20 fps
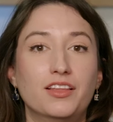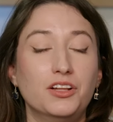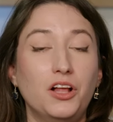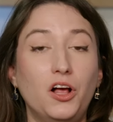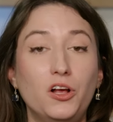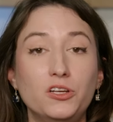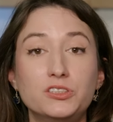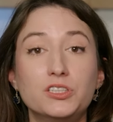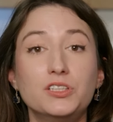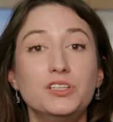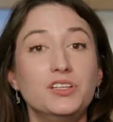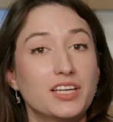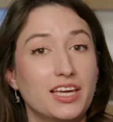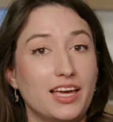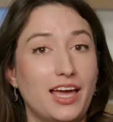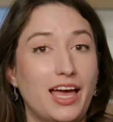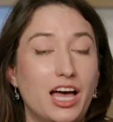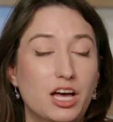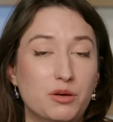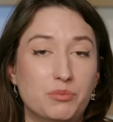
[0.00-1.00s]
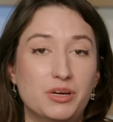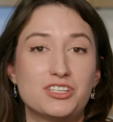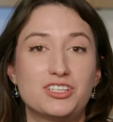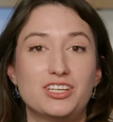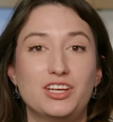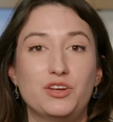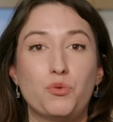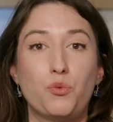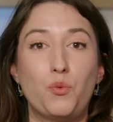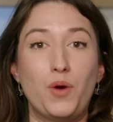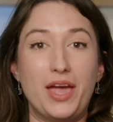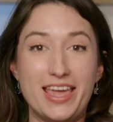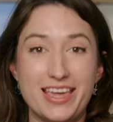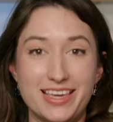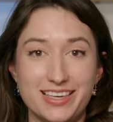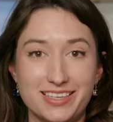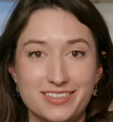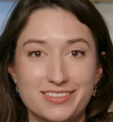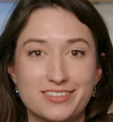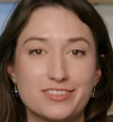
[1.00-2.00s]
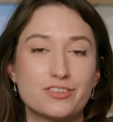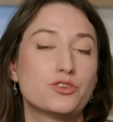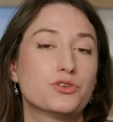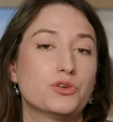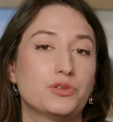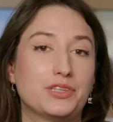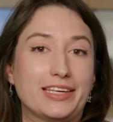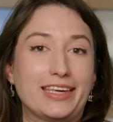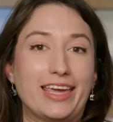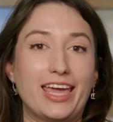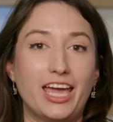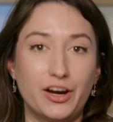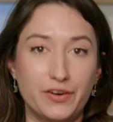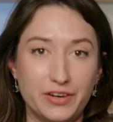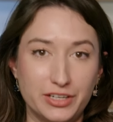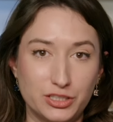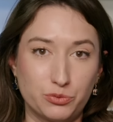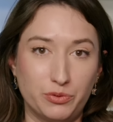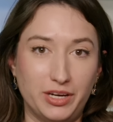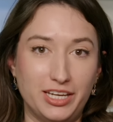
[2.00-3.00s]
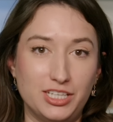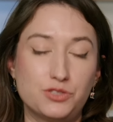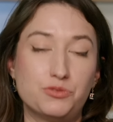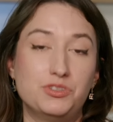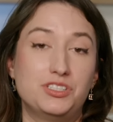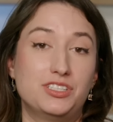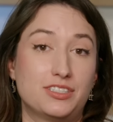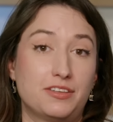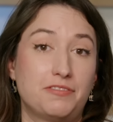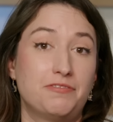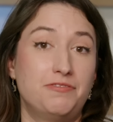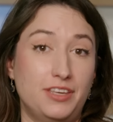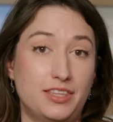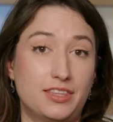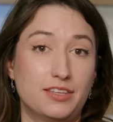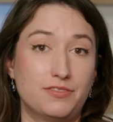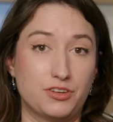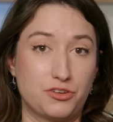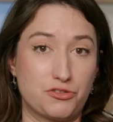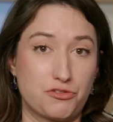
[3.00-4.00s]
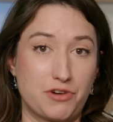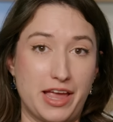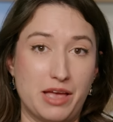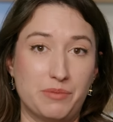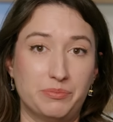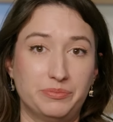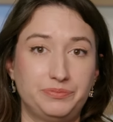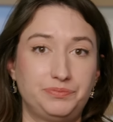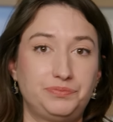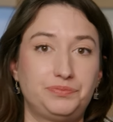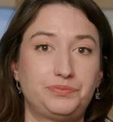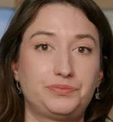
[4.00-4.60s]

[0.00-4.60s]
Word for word: They'll also look at how much it weighs, so the carat weight, which is a fifth of a gram.